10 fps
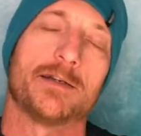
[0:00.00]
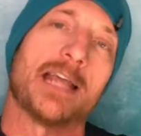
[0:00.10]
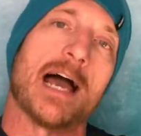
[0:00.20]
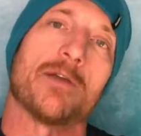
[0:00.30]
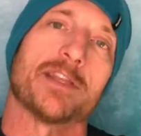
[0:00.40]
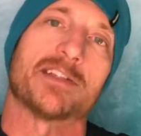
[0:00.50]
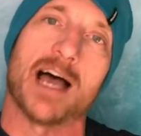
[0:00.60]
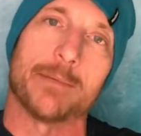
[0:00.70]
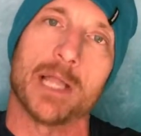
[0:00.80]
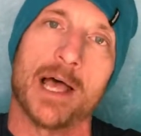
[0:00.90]
down the
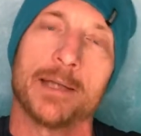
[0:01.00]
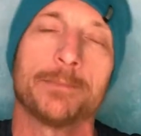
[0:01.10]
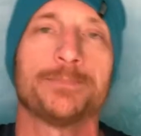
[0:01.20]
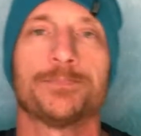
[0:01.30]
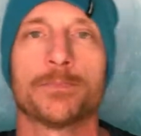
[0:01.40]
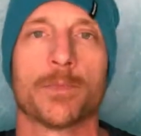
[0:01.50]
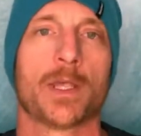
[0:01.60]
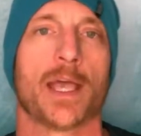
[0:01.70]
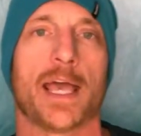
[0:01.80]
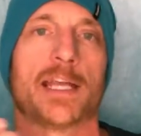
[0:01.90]
timeline
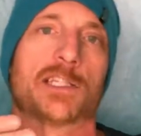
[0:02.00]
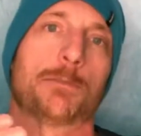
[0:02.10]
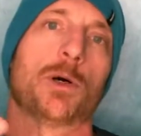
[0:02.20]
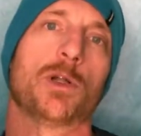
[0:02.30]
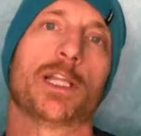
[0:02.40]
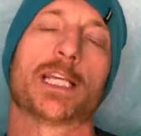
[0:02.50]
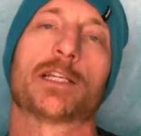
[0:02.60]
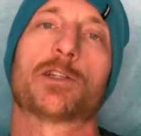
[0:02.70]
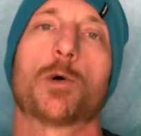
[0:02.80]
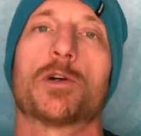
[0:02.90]
and it's
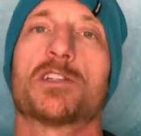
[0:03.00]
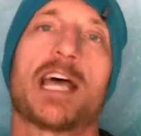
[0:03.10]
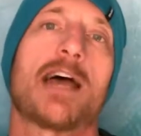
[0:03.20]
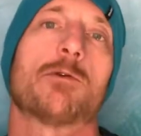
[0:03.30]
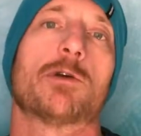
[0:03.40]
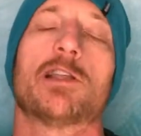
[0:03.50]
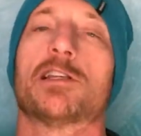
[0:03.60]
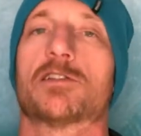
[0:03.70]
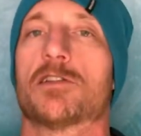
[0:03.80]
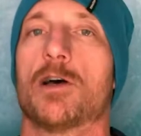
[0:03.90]
pulling towards that
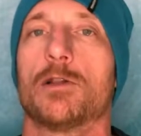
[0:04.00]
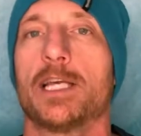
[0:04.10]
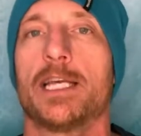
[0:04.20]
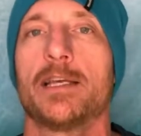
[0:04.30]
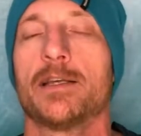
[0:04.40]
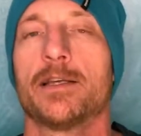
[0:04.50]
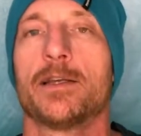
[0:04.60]
really slowly.